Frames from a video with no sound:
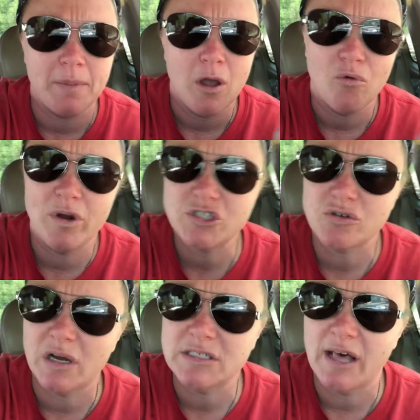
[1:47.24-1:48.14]

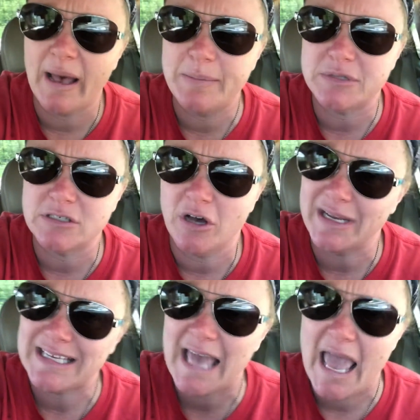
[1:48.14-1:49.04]
restaurant types. It's called
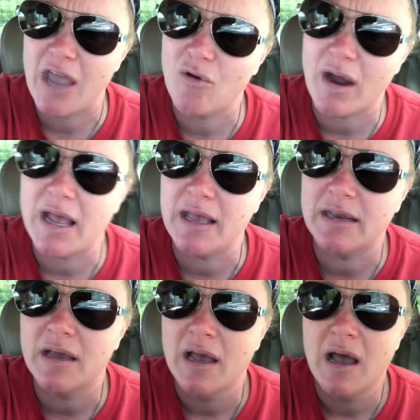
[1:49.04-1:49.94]
a K
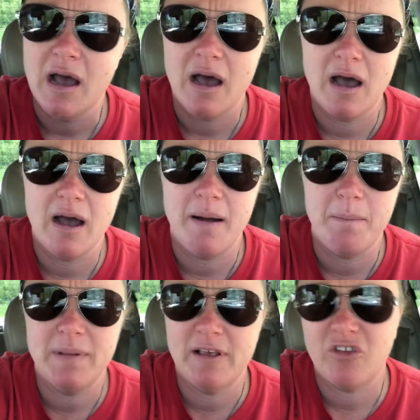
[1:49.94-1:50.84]
grade.
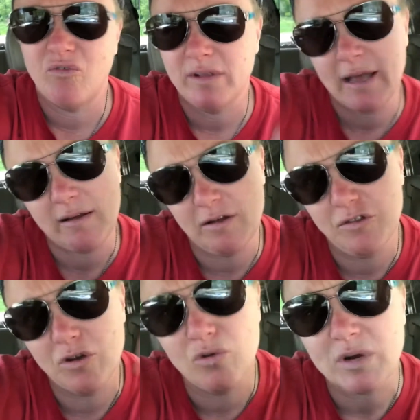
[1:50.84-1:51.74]
And that's for like
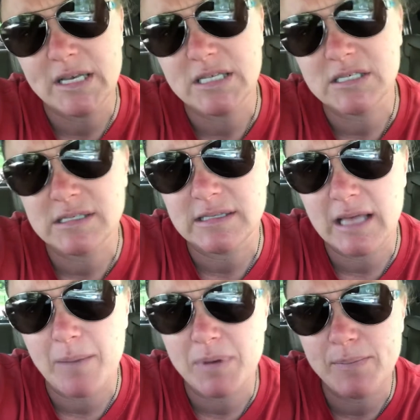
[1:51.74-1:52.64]
the grease
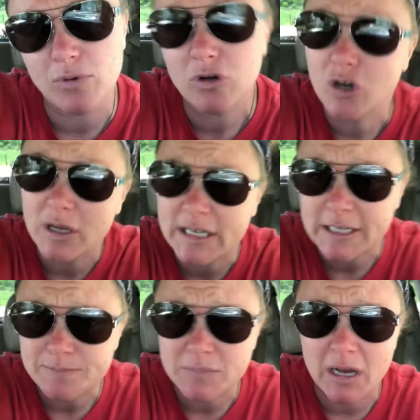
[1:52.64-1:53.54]
that people cook
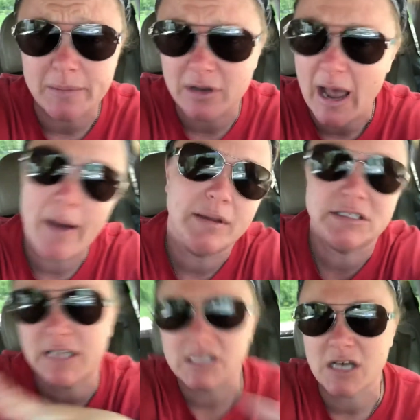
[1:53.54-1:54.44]
in, you know how it
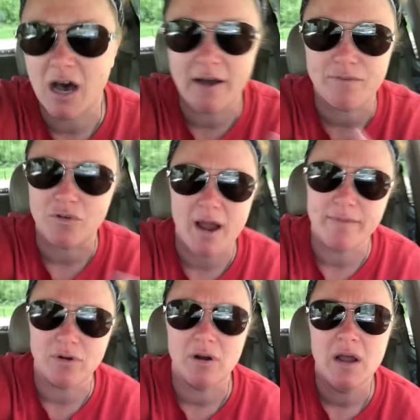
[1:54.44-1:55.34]
stays hot
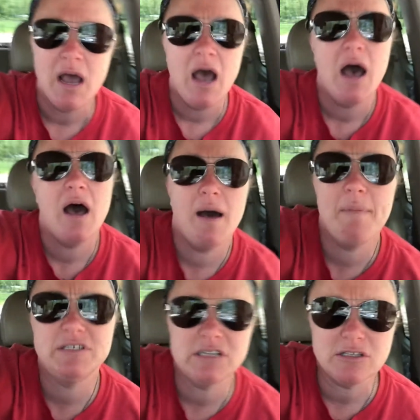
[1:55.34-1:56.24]
forever.
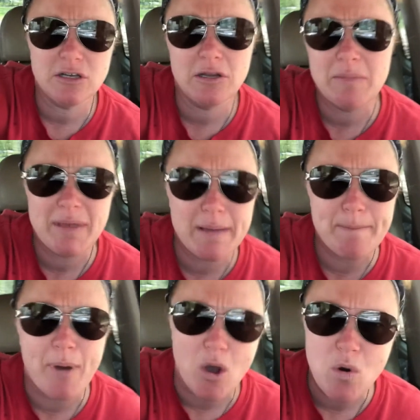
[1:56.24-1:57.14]
There's also going to be a
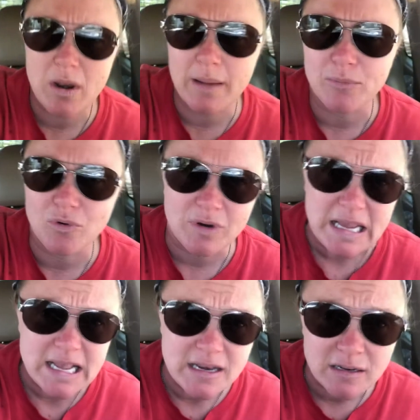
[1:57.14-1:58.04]
boat and
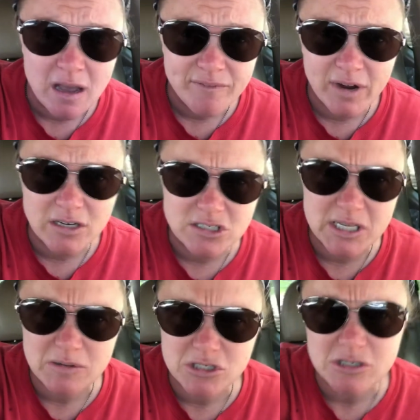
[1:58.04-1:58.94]
marine fire
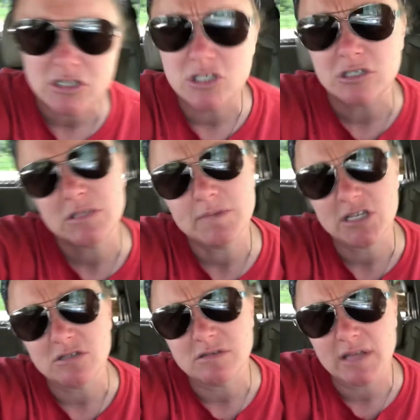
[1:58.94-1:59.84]
extinguisher, so just
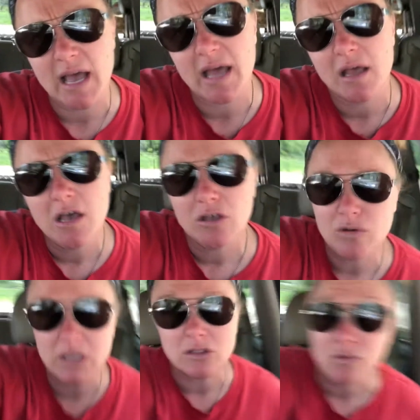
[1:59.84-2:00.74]
make sure that
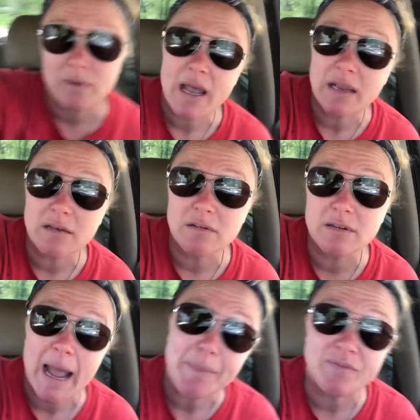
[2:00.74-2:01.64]
you get the right
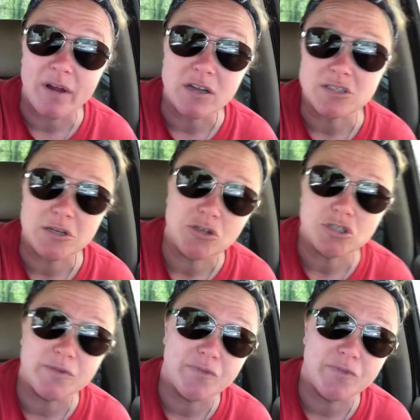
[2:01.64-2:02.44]
type of fire extinguisher for